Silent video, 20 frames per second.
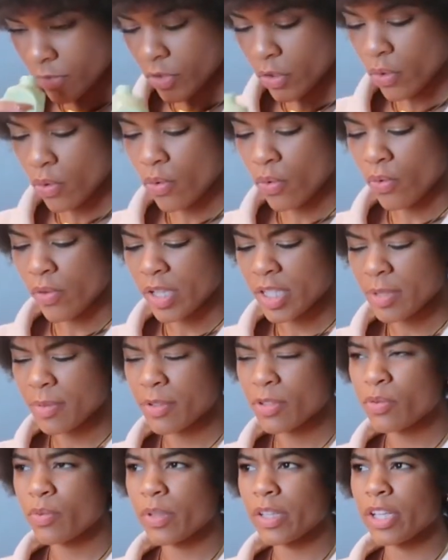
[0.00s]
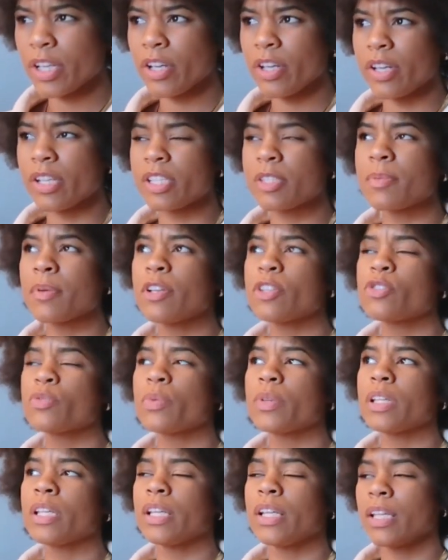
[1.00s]
Ooh, that smells really good. It smells
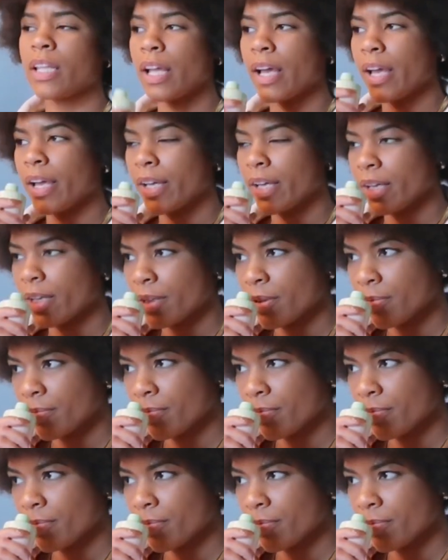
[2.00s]
really like